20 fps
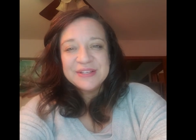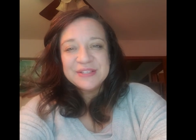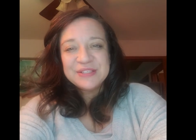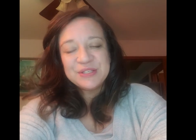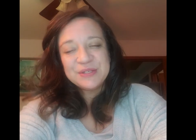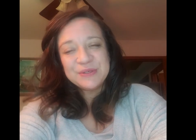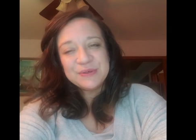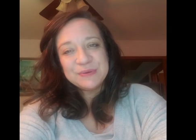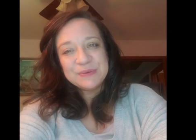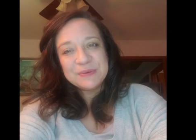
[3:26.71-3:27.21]

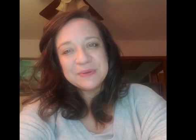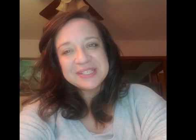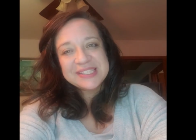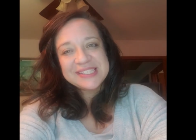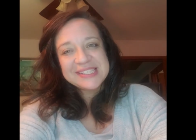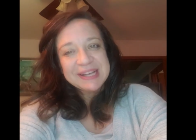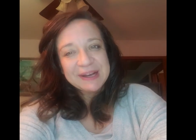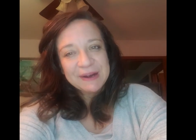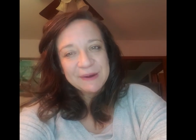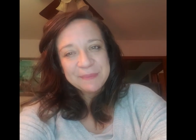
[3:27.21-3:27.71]
to
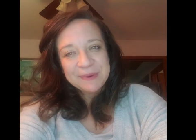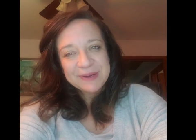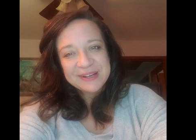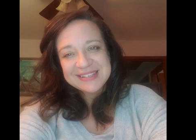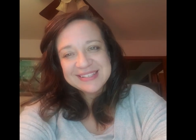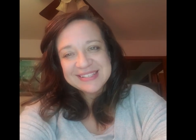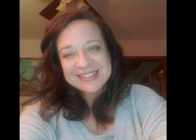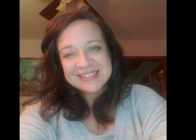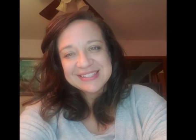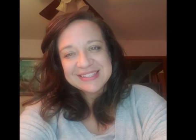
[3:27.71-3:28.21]
sing our
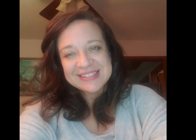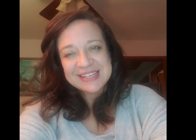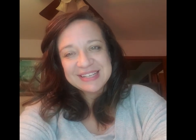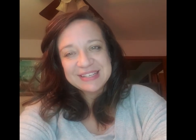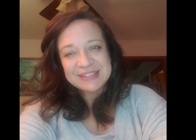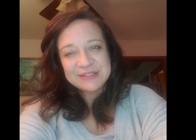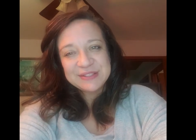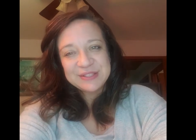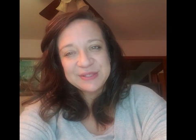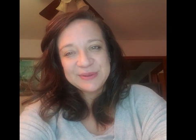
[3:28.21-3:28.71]
praises
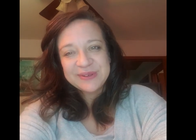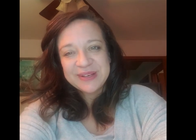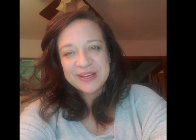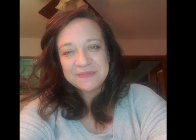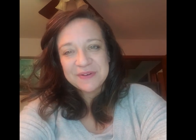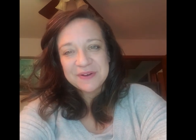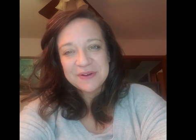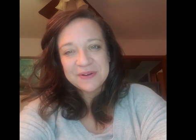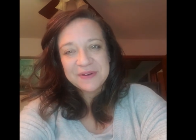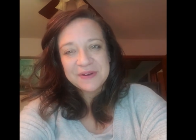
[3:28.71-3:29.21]
and to
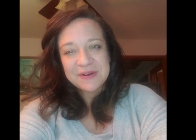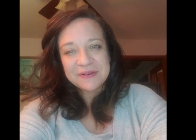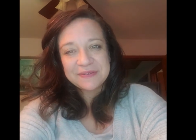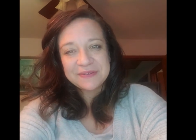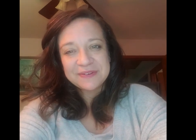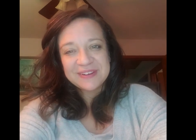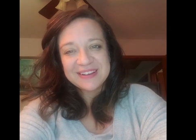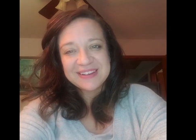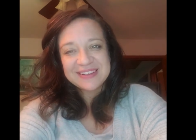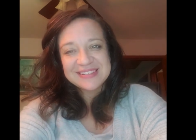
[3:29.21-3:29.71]
give our
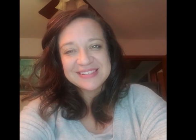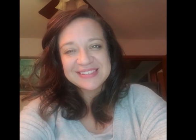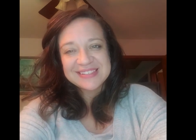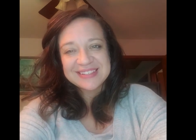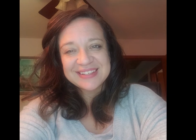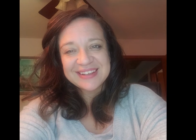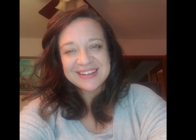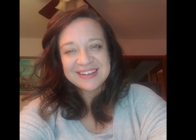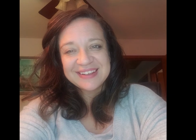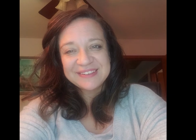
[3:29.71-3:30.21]
offerings
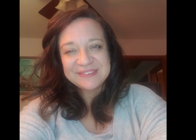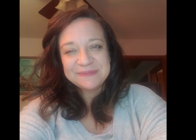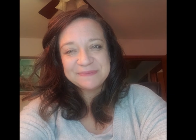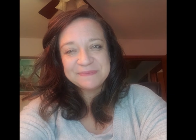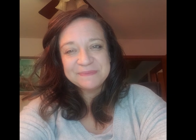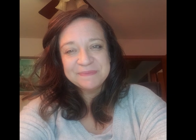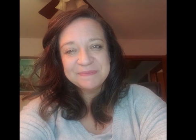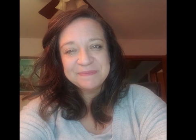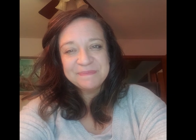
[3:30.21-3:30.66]
to God.